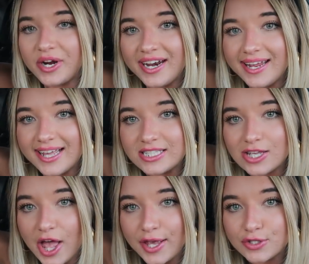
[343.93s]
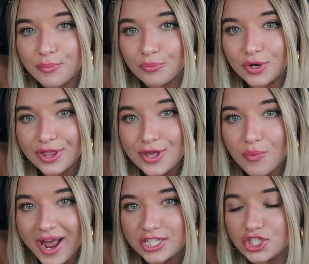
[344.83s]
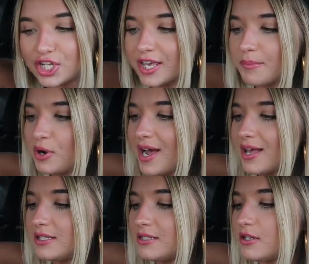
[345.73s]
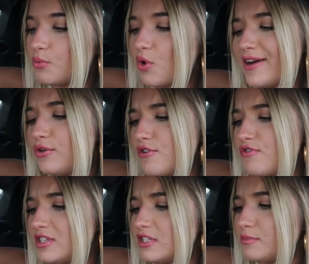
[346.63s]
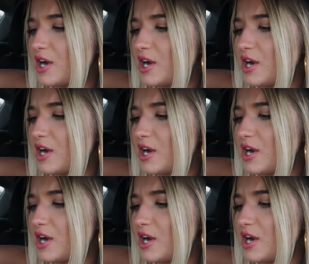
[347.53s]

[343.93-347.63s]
we're getting into like some really white chicken breast. Well, I don't know if this is